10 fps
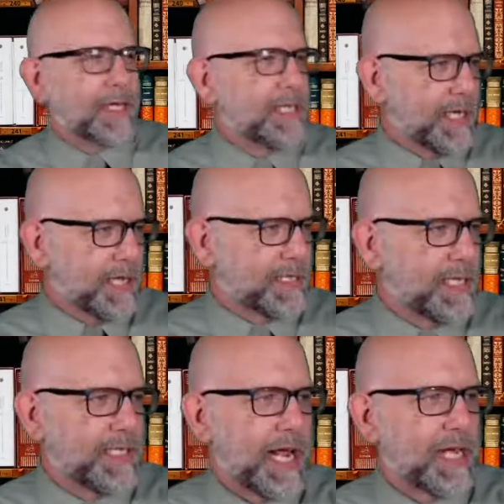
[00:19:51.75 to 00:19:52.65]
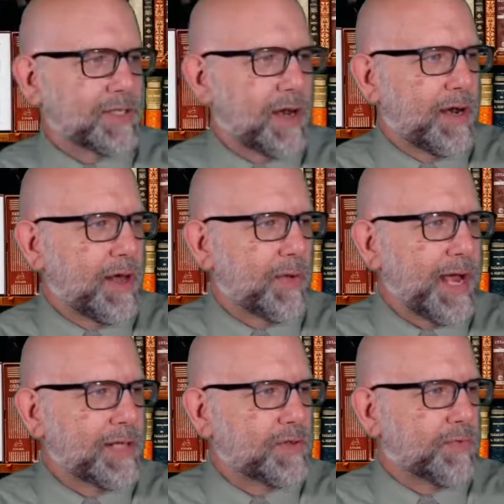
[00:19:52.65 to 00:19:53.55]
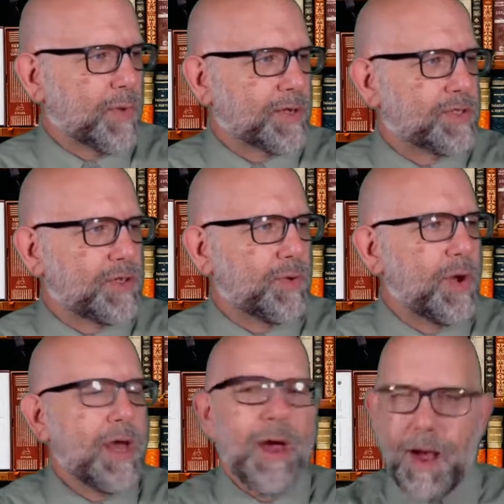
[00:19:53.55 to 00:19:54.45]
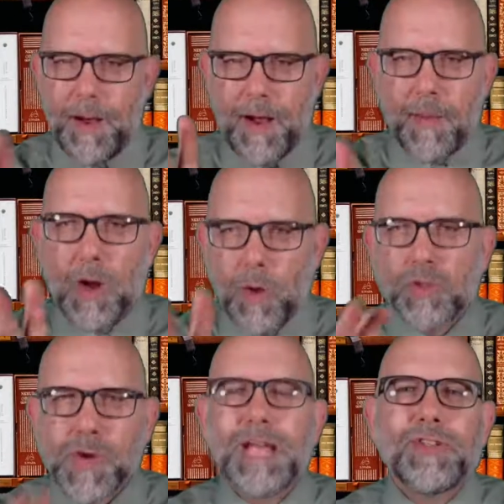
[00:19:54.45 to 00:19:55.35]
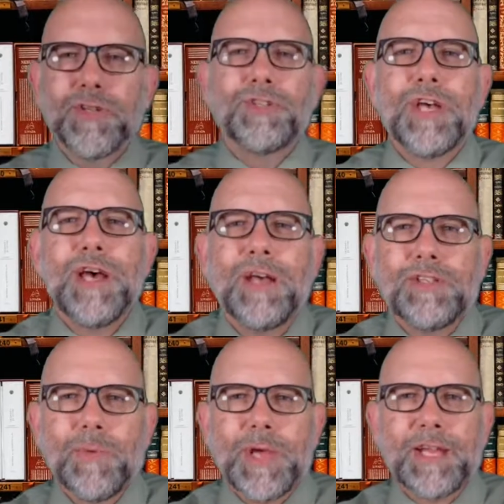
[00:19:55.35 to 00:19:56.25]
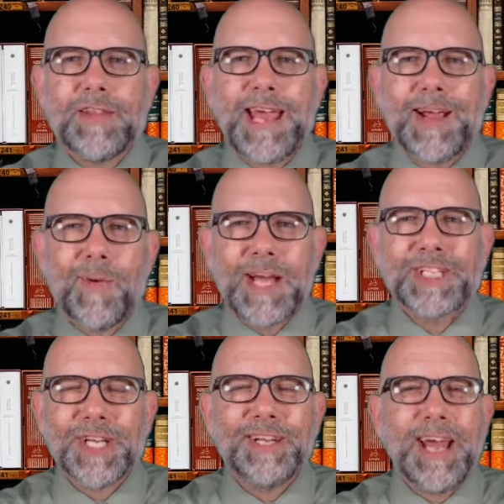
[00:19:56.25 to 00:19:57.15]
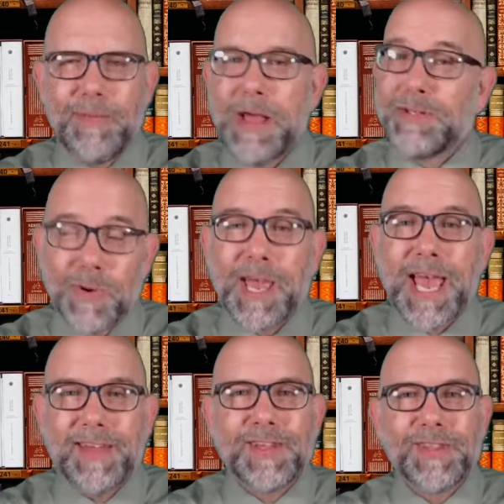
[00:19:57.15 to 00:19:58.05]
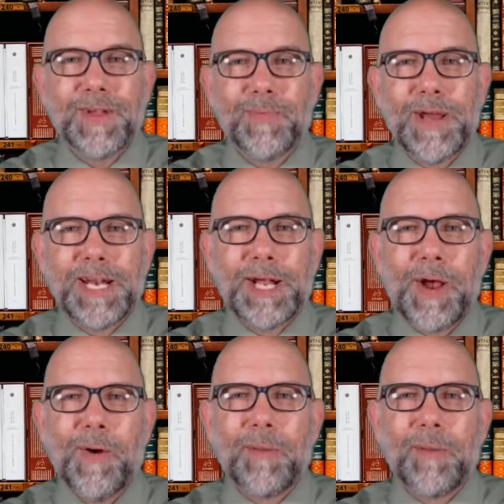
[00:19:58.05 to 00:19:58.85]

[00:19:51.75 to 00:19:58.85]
I see Stan's got another answer for us too. I'm going to hold your answers till we get to that question, and that's okay that they're ready to go.